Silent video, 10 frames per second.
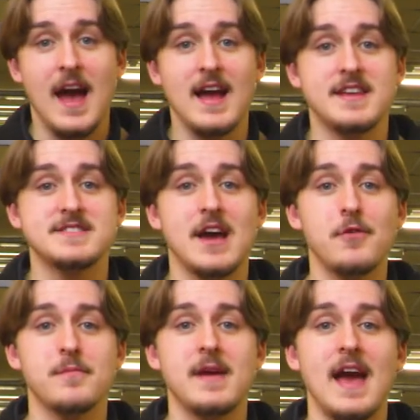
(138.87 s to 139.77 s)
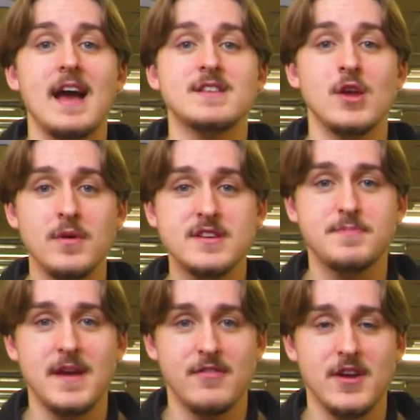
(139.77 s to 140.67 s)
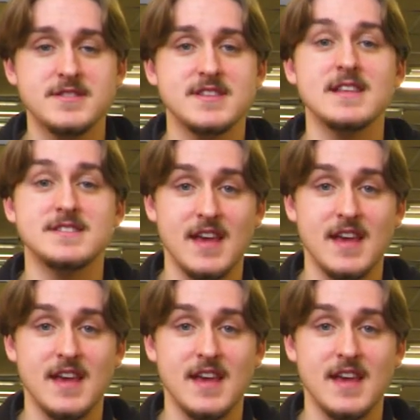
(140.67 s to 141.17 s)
and has helped me add new experience and